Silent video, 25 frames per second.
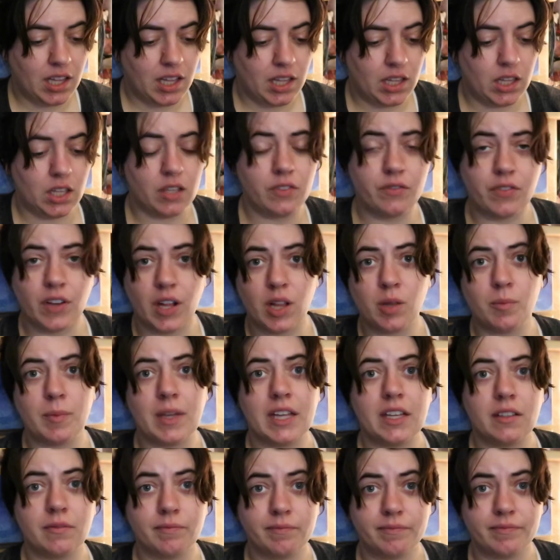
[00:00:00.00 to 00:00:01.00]
You can follow
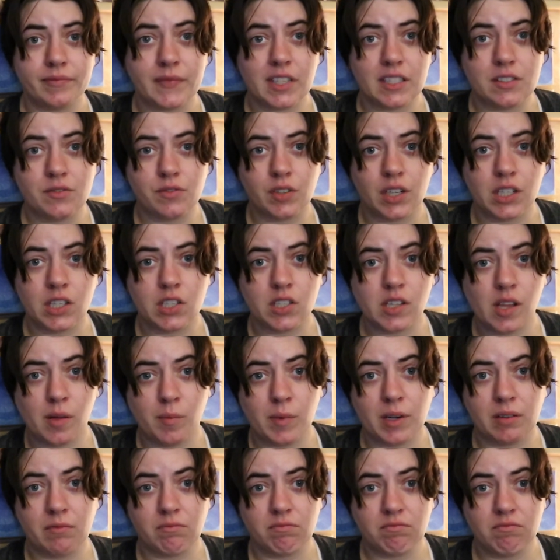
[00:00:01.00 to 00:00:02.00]
me as Freakish
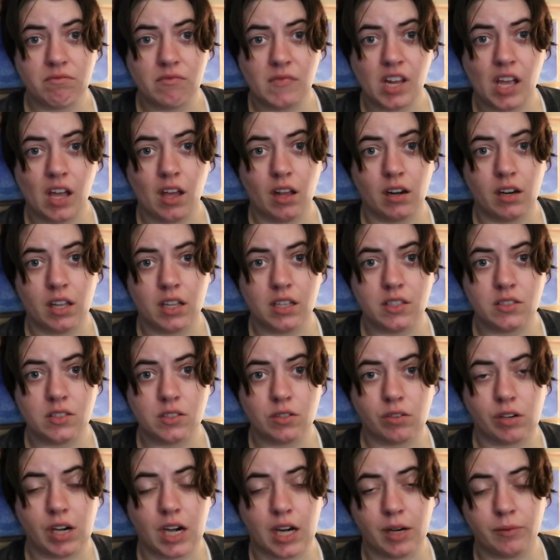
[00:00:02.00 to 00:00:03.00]
Lemon on
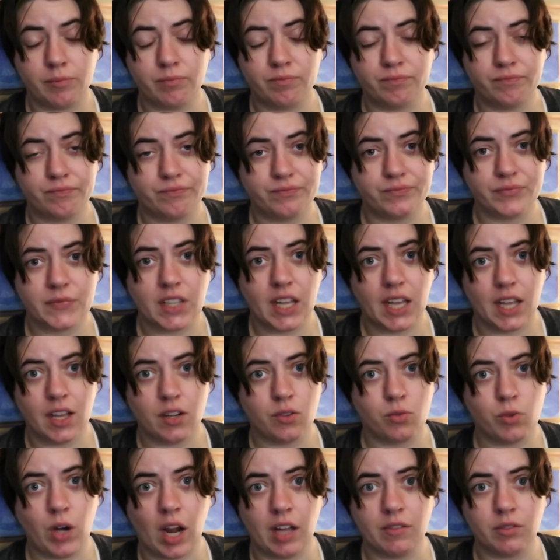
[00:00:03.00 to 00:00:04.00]
Instagram
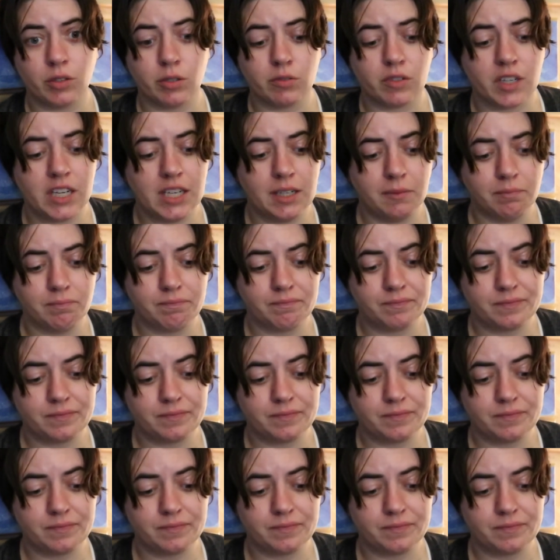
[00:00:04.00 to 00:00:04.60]
and Ravelry.